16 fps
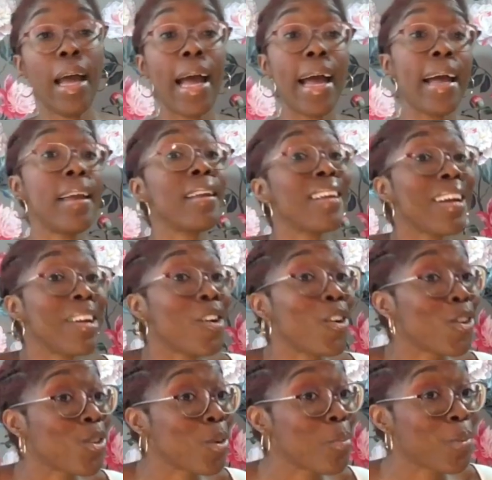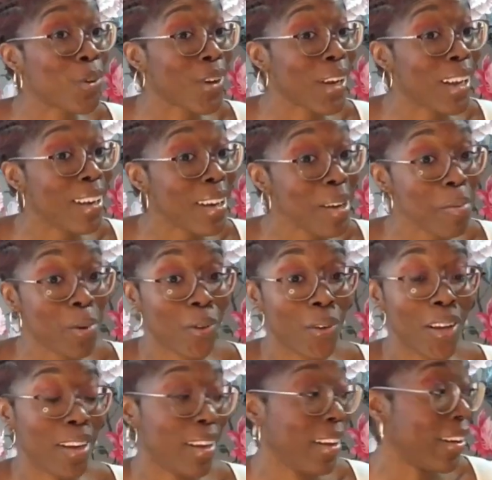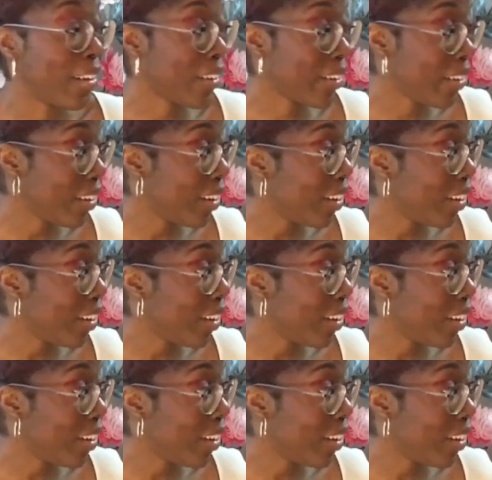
And I also put a label in here.